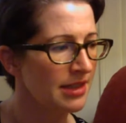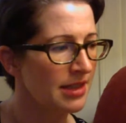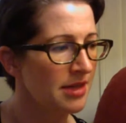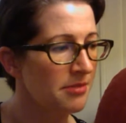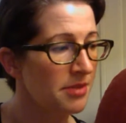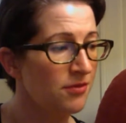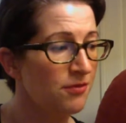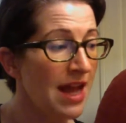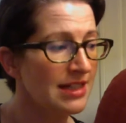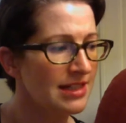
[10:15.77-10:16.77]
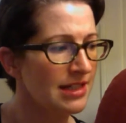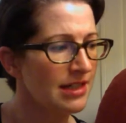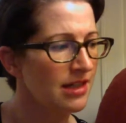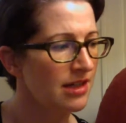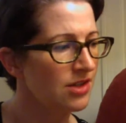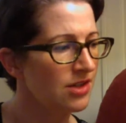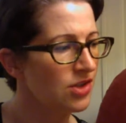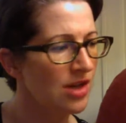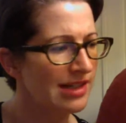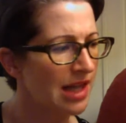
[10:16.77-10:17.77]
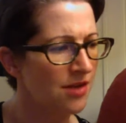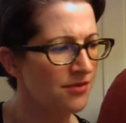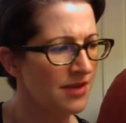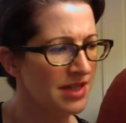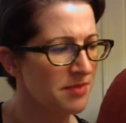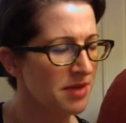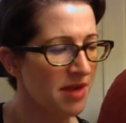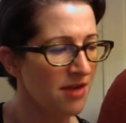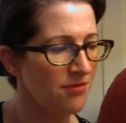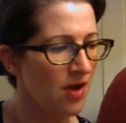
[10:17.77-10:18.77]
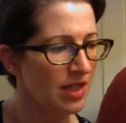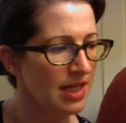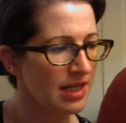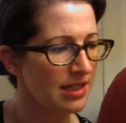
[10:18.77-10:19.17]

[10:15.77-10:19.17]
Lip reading: But vanity, not love, has been my folly.